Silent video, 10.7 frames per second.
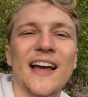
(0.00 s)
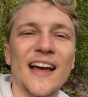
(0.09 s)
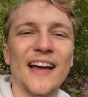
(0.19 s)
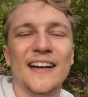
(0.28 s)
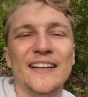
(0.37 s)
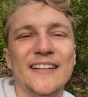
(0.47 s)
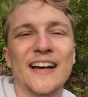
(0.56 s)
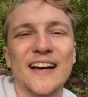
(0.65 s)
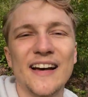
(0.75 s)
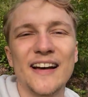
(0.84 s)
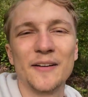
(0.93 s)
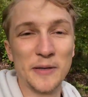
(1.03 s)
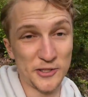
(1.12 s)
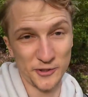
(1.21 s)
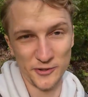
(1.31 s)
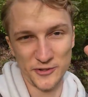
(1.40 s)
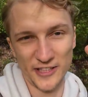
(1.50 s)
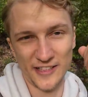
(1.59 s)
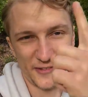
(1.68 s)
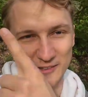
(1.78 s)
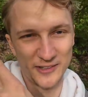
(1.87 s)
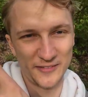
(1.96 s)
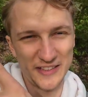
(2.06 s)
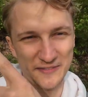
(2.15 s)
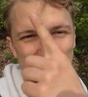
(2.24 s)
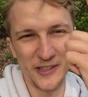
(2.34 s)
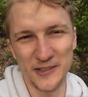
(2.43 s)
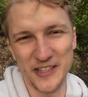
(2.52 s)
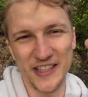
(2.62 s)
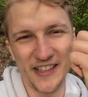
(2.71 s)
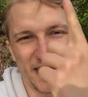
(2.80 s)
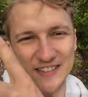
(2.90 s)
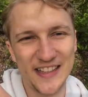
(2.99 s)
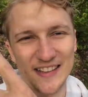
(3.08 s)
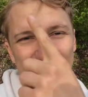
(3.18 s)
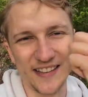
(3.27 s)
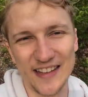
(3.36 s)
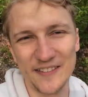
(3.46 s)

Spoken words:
and make sure to check out all of these videos here, there and